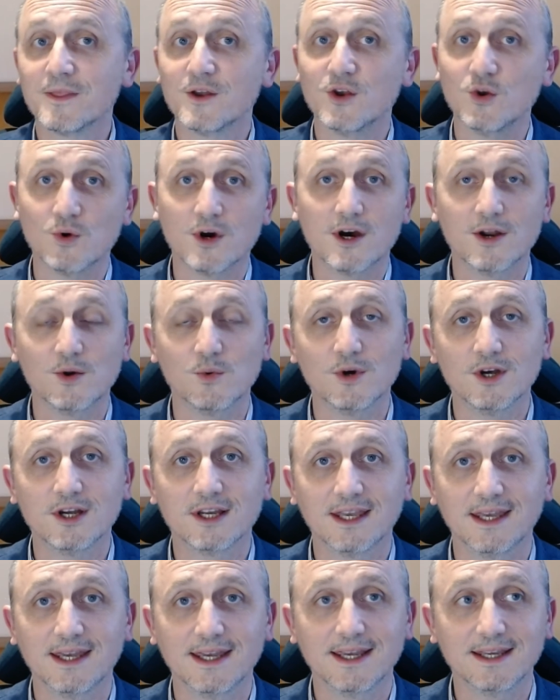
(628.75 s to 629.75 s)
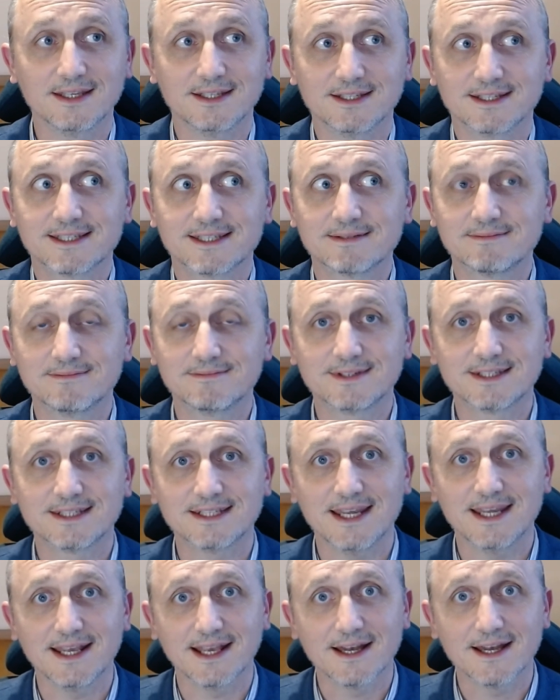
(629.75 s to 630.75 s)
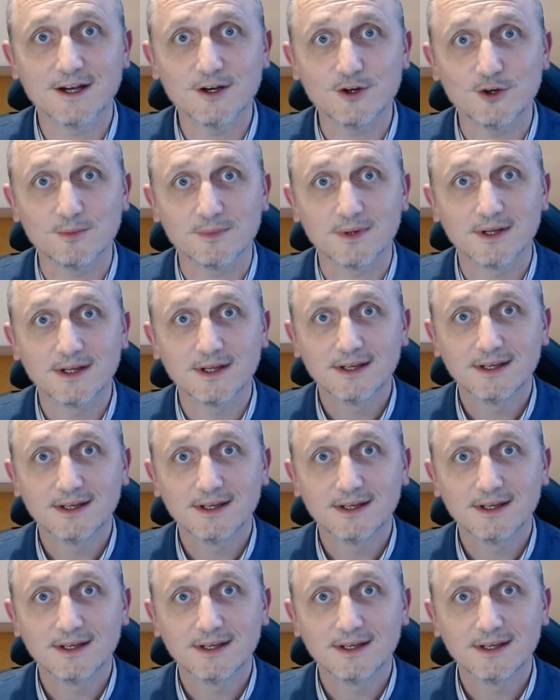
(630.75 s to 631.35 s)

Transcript: who aren't working and just staying at home.